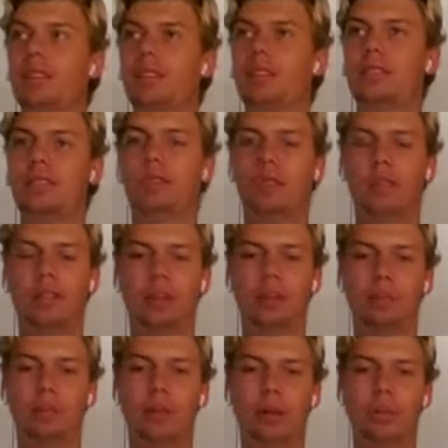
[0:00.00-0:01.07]
So we're gonna
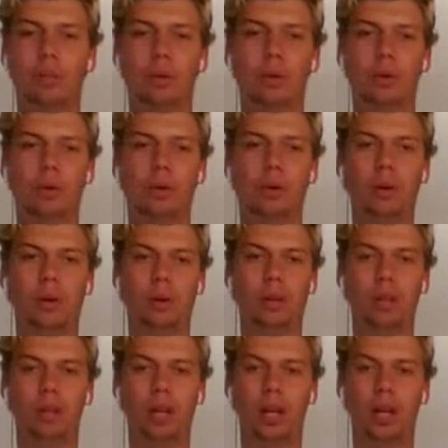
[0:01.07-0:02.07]
put up a whole